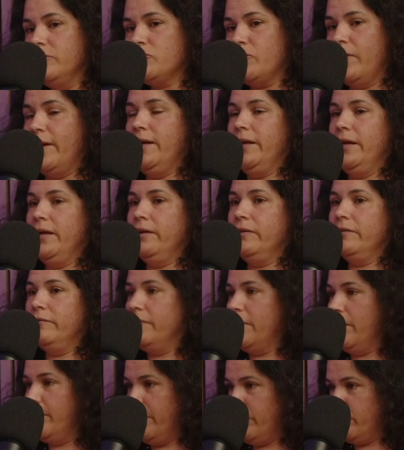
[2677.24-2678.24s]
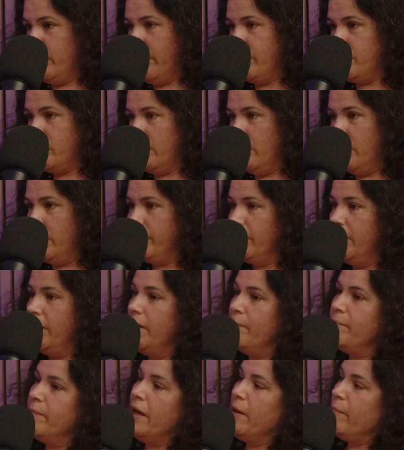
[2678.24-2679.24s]
training for their midwife staff,
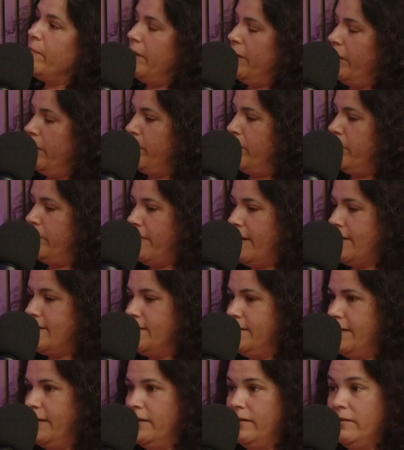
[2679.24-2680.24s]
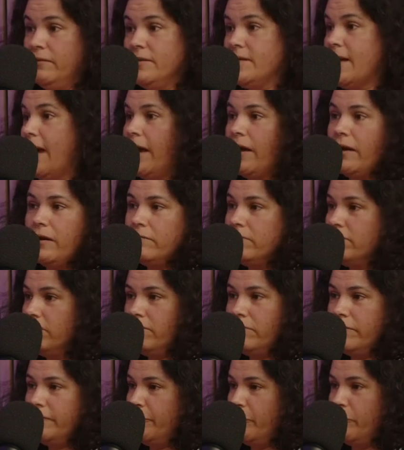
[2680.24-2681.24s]
maybe they're going to invest in tech
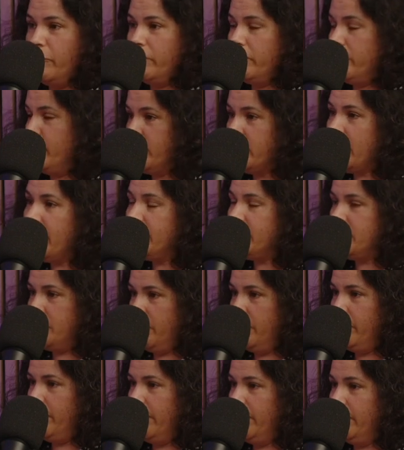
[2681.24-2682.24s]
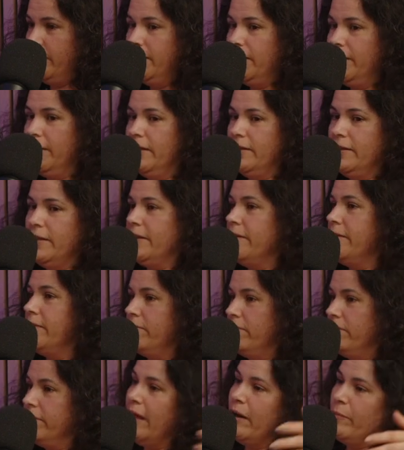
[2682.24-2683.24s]
for the maternity unit.
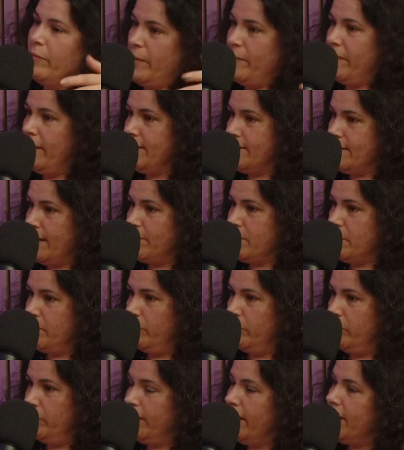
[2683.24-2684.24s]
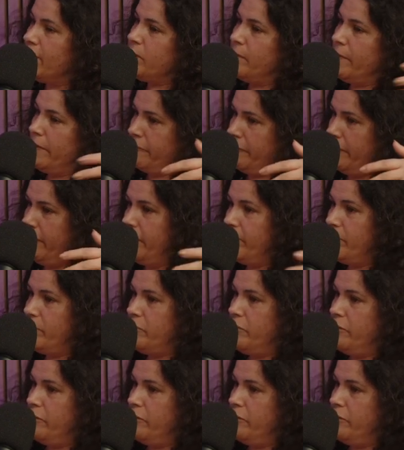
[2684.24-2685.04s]
Then that might be acceptable. It gives them that freedom